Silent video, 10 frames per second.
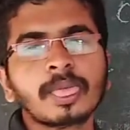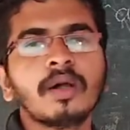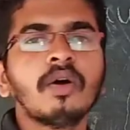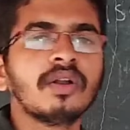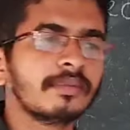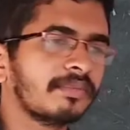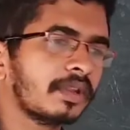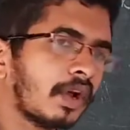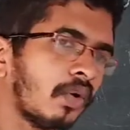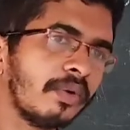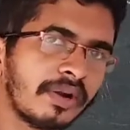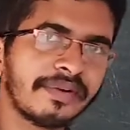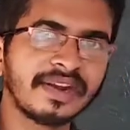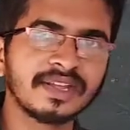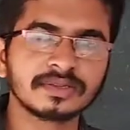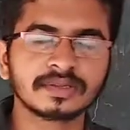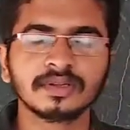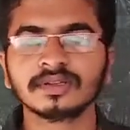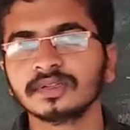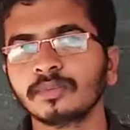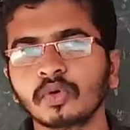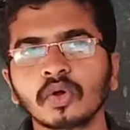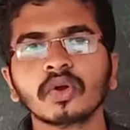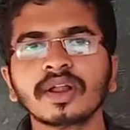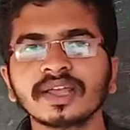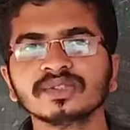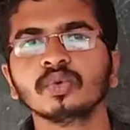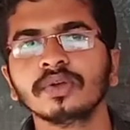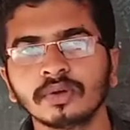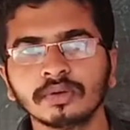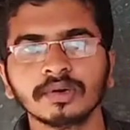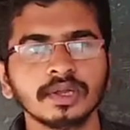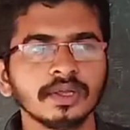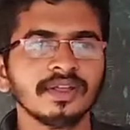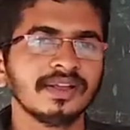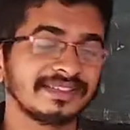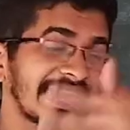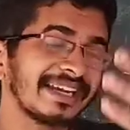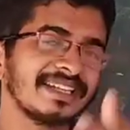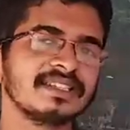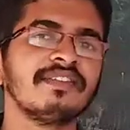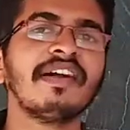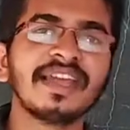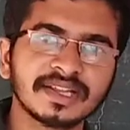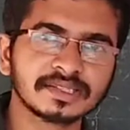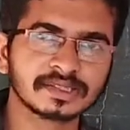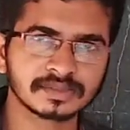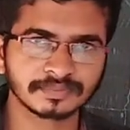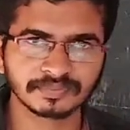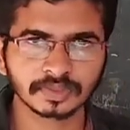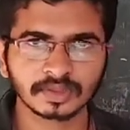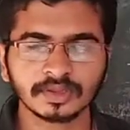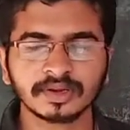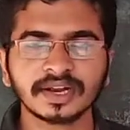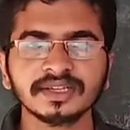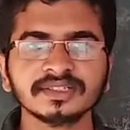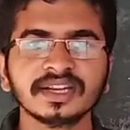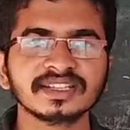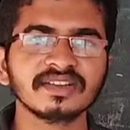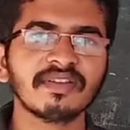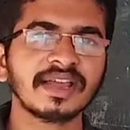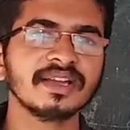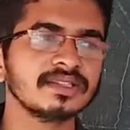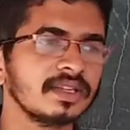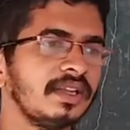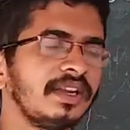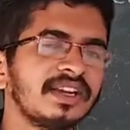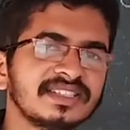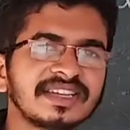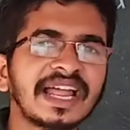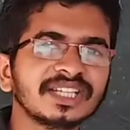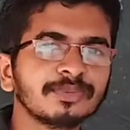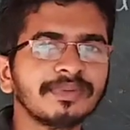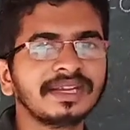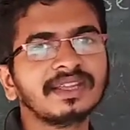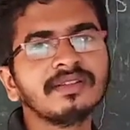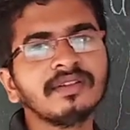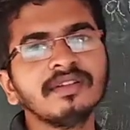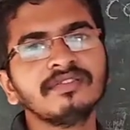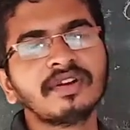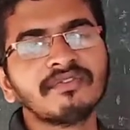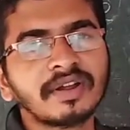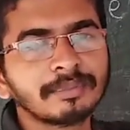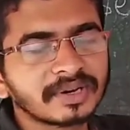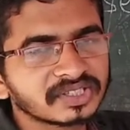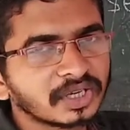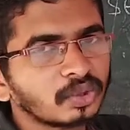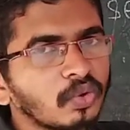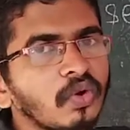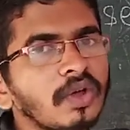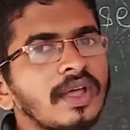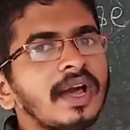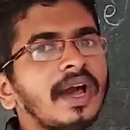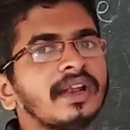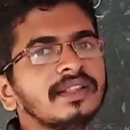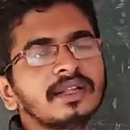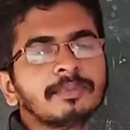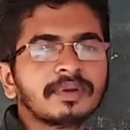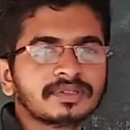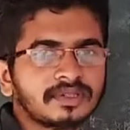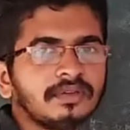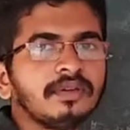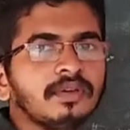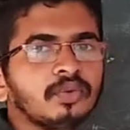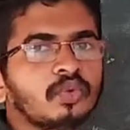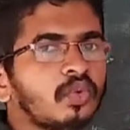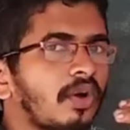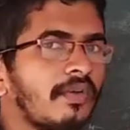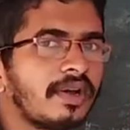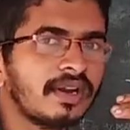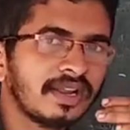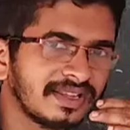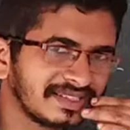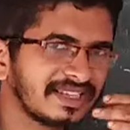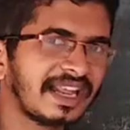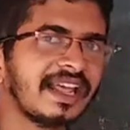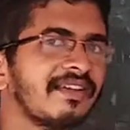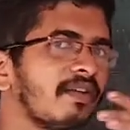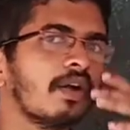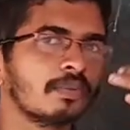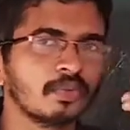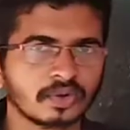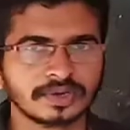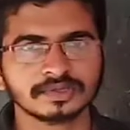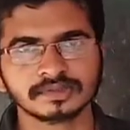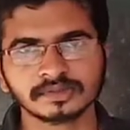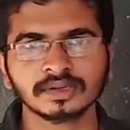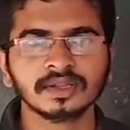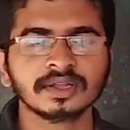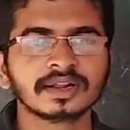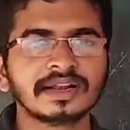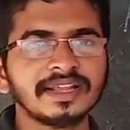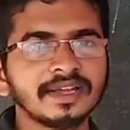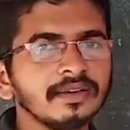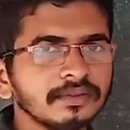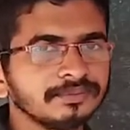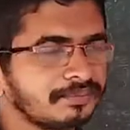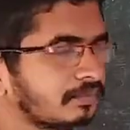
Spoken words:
or nowadays some corona is going on. That is a virus, right? That is a virus. It is transmitting from one person to another person through our saliva or mucus. Clear?